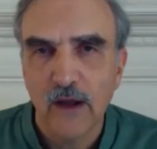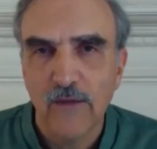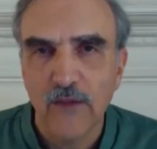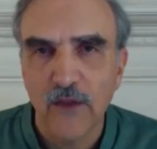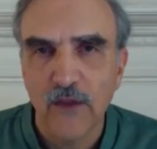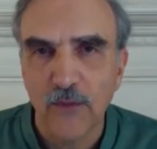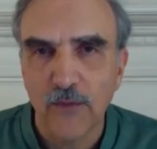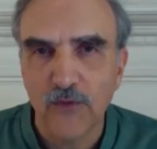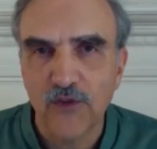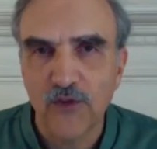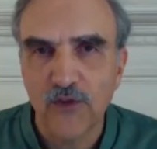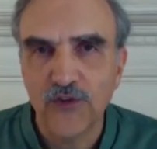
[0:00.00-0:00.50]

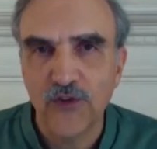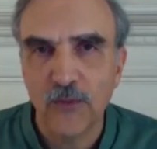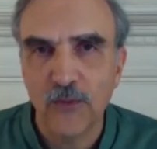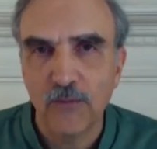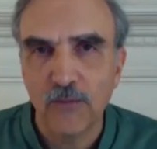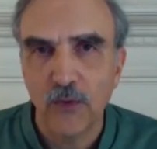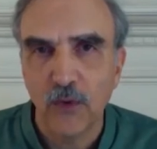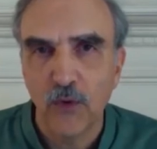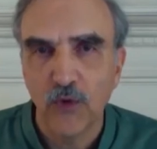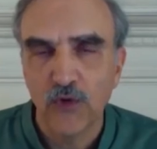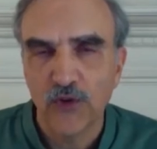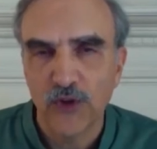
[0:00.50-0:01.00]
the
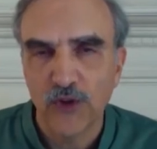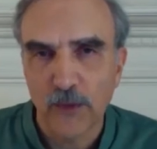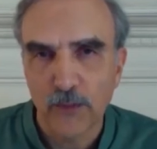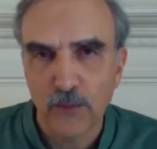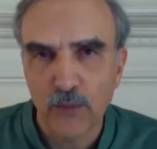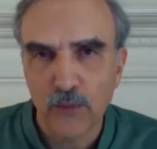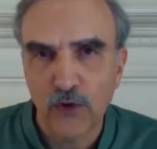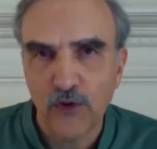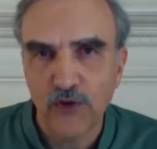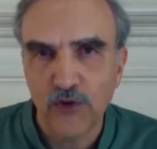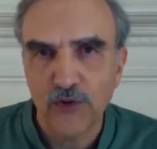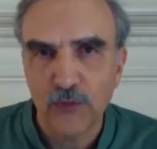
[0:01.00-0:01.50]
symbols and the
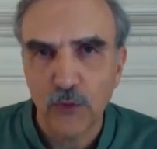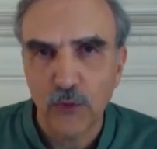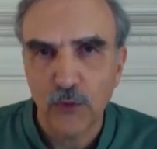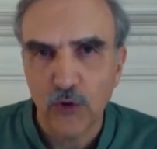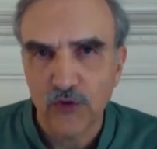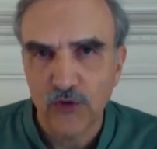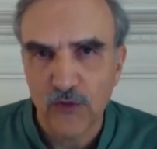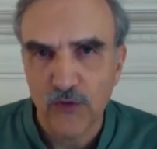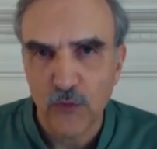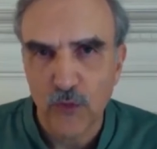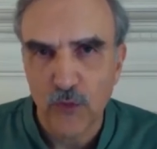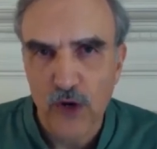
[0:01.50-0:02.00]

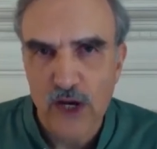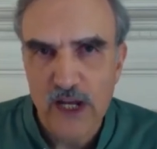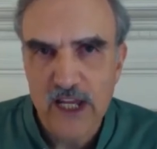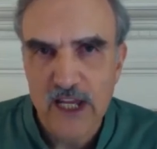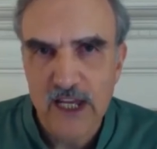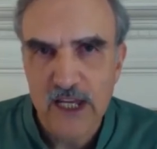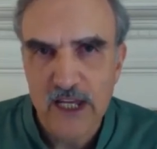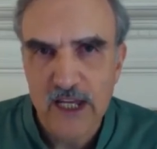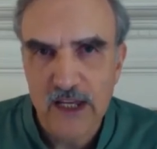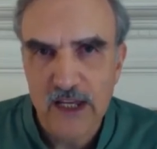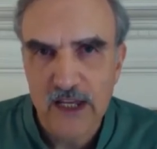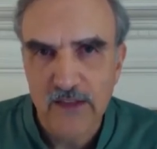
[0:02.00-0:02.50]
principles of
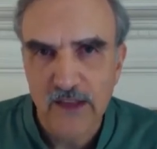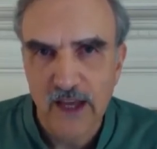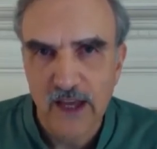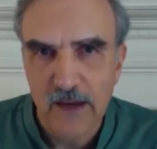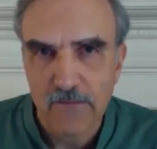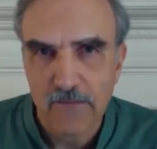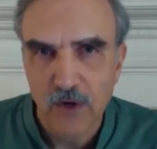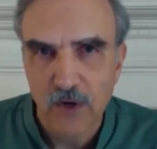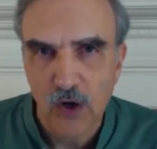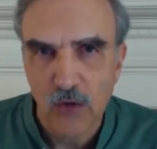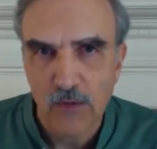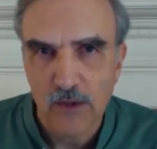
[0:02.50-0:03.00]
Reiki at
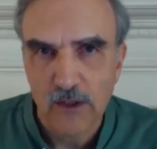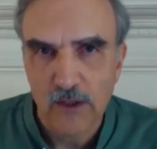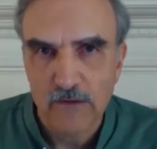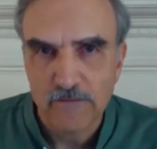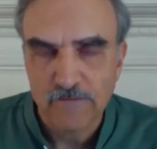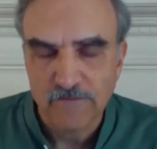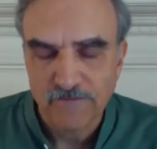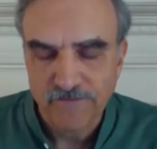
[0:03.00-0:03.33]
that moment.